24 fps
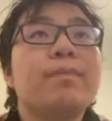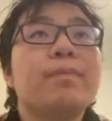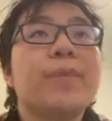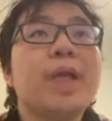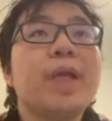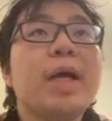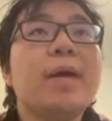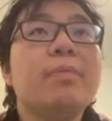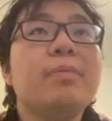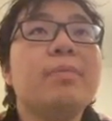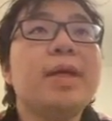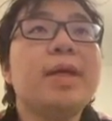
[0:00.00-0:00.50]

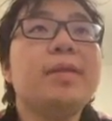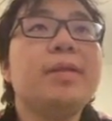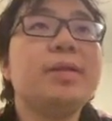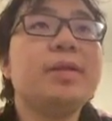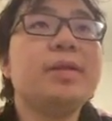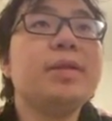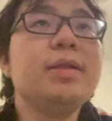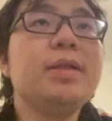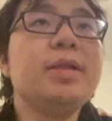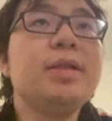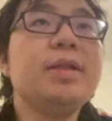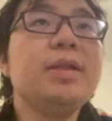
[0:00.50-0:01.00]
yeah, and
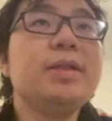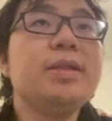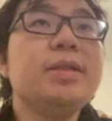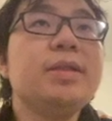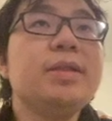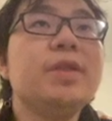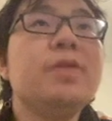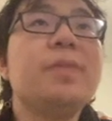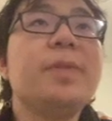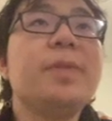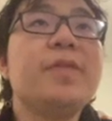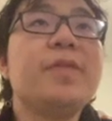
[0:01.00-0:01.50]
it's
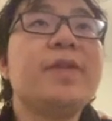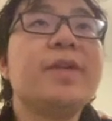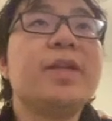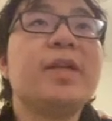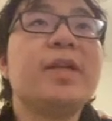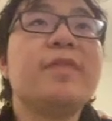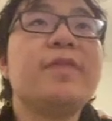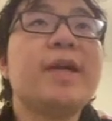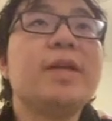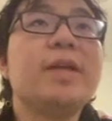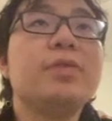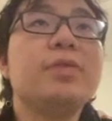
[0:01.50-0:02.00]
still
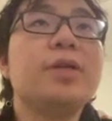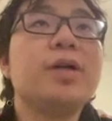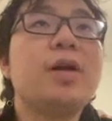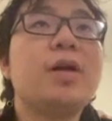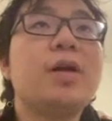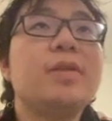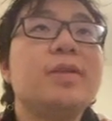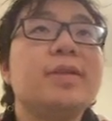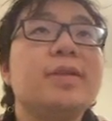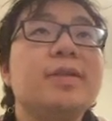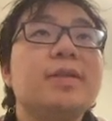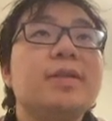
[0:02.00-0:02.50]
perfectly fine to
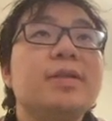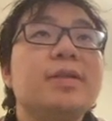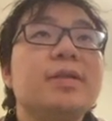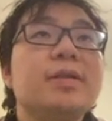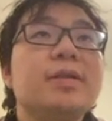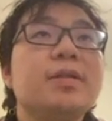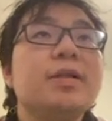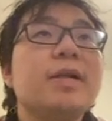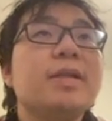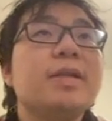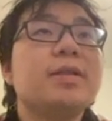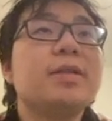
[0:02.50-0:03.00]
call this
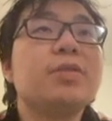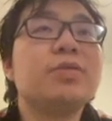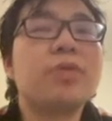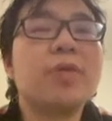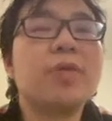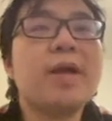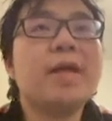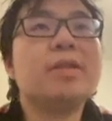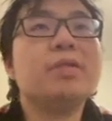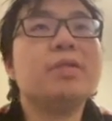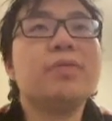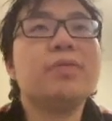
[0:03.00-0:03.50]
as
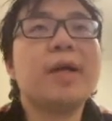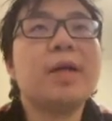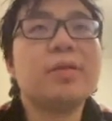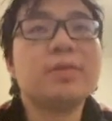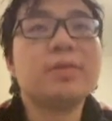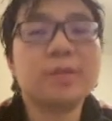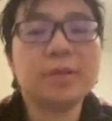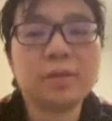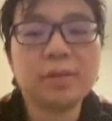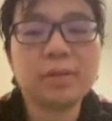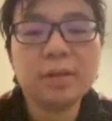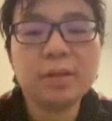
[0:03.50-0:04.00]
store as well.
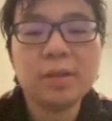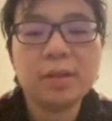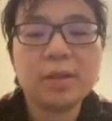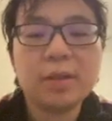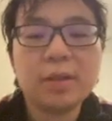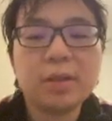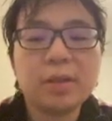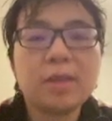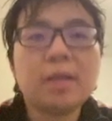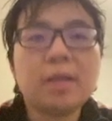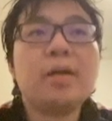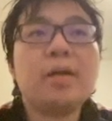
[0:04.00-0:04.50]
So
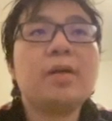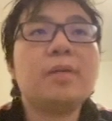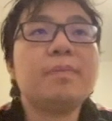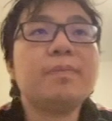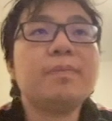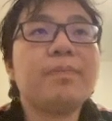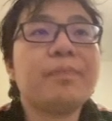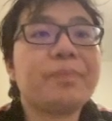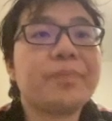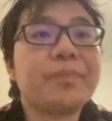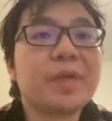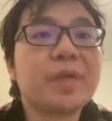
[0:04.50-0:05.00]

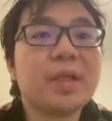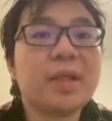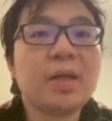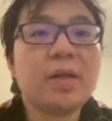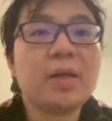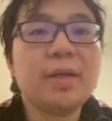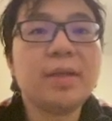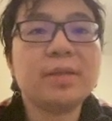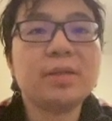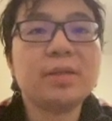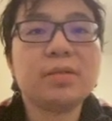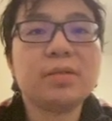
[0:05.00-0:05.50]

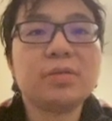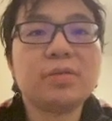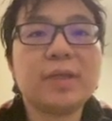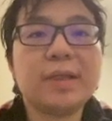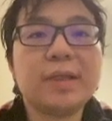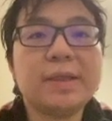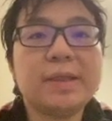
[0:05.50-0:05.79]
now let's just run